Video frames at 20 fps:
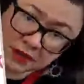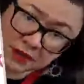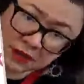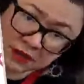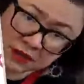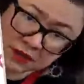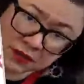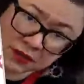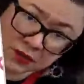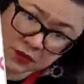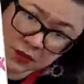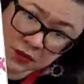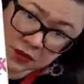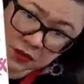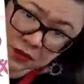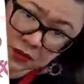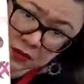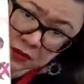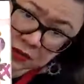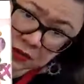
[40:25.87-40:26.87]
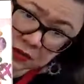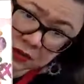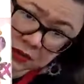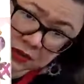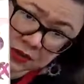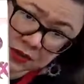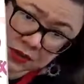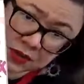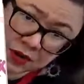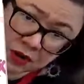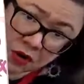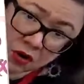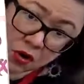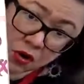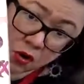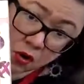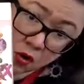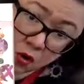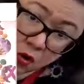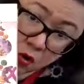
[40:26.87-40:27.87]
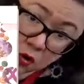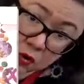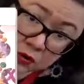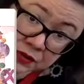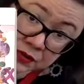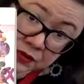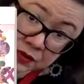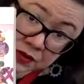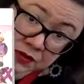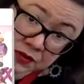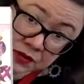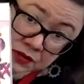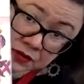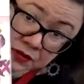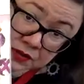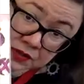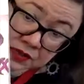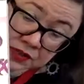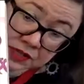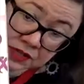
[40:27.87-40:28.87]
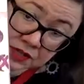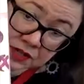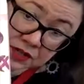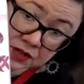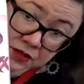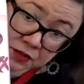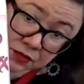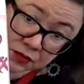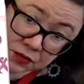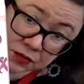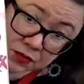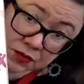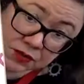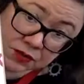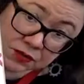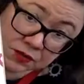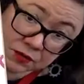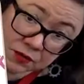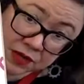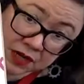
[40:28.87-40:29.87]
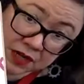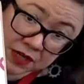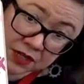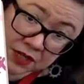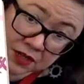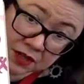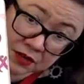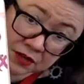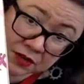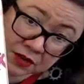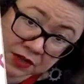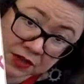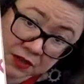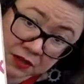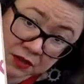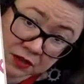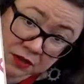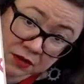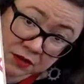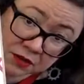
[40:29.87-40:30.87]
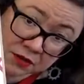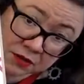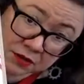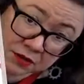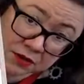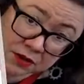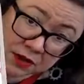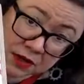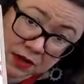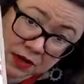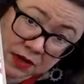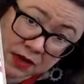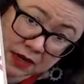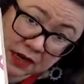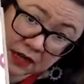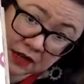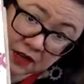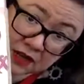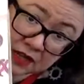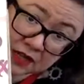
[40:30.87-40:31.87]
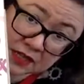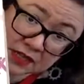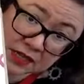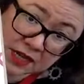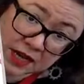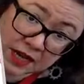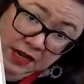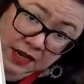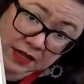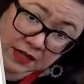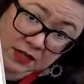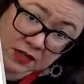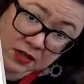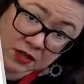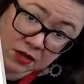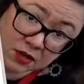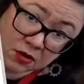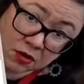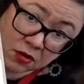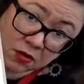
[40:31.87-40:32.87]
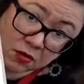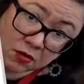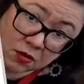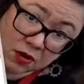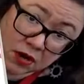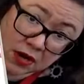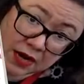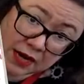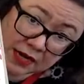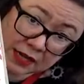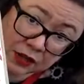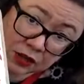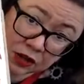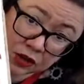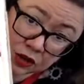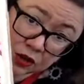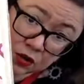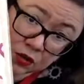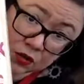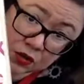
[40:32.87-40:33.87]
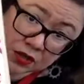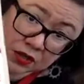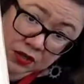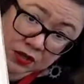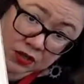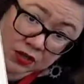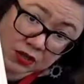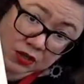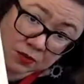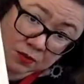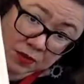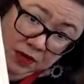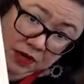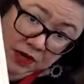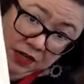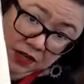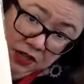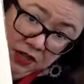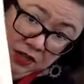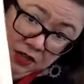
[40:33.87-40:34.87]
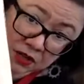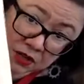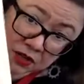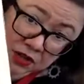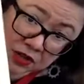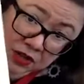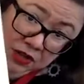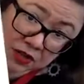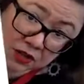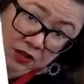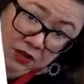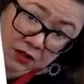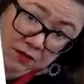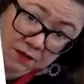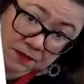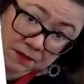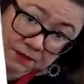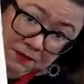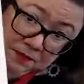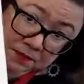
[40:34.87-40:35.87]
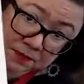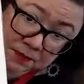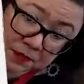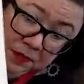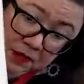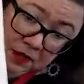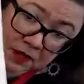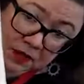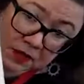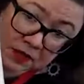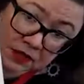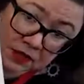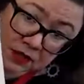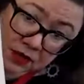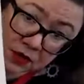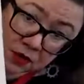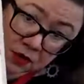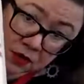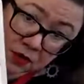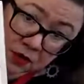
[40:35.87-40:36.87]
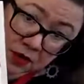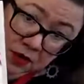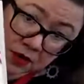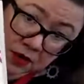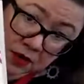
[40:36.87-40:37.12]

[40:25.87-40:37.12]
circles that are whole, seeing through to a page underneath. In this case, though, I glued it to the page underneath. So,